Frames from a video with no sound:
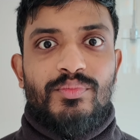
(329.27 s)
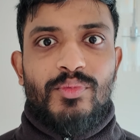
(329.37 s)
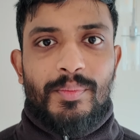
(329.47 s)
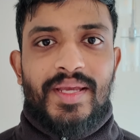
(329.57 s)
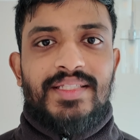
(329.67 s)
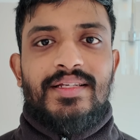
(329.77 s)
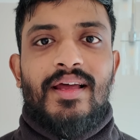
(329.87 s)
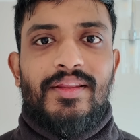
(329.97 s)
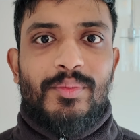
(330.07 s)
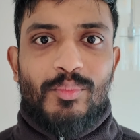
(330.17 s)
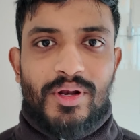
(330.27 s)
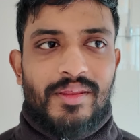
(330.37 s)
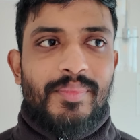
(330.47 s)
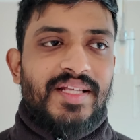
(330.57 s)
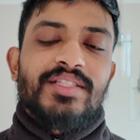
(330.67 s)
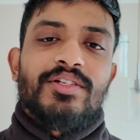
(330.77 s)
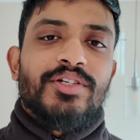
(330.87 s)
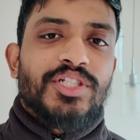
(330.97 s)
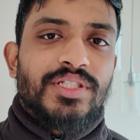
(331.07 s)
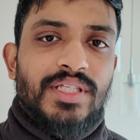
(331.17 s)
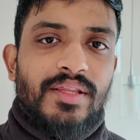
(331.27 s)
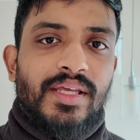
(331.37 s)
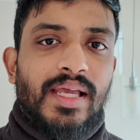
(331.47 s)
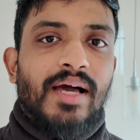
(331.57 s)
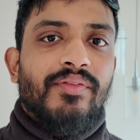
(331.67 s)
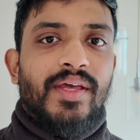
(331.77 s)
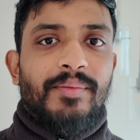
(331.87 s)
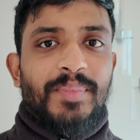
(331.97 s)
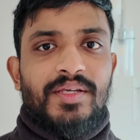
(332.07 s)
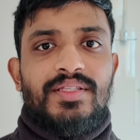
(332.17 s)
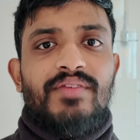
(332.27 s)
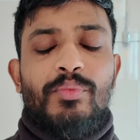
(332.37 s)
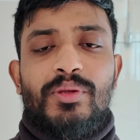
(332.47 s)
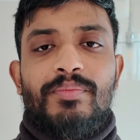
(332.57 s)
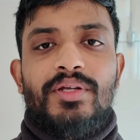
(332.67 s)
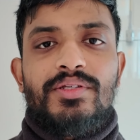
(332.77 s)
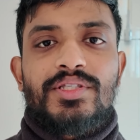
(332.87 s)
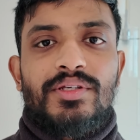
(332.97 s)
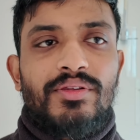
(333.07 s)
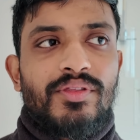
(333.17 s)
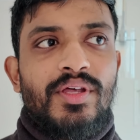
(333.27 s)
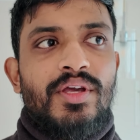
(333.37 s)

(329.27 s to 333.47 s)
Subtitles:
what makes it like one of the best solutions, I think, out there. Because even with Bluetooth,